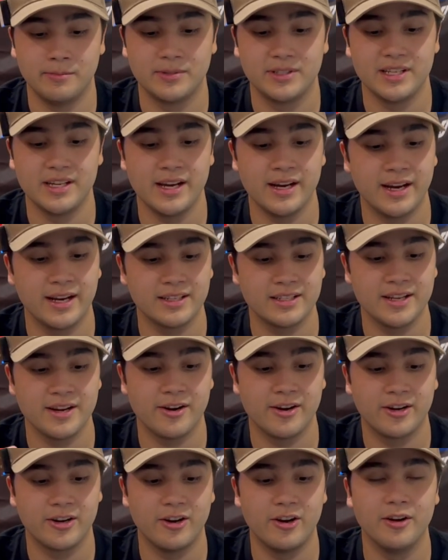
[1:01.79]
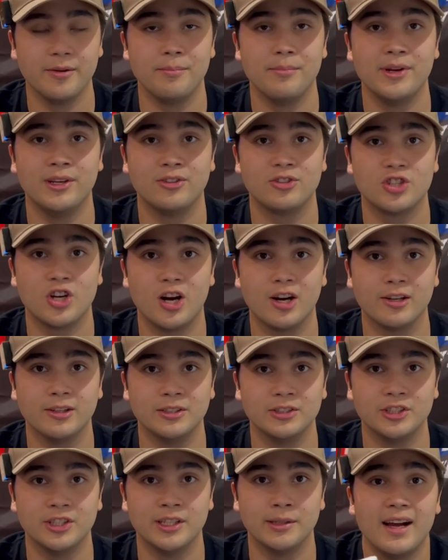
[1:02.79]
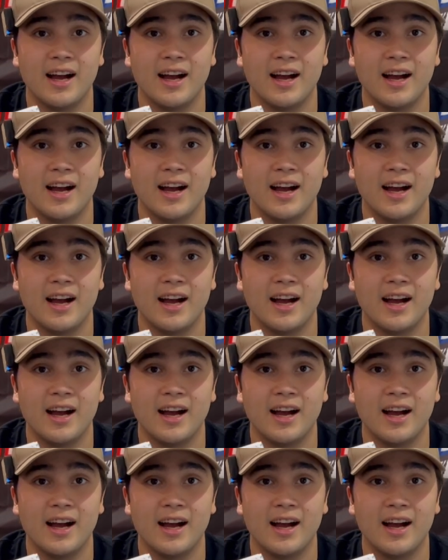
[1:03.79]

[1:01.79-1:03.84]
seeing as they are called mint chocolate chip.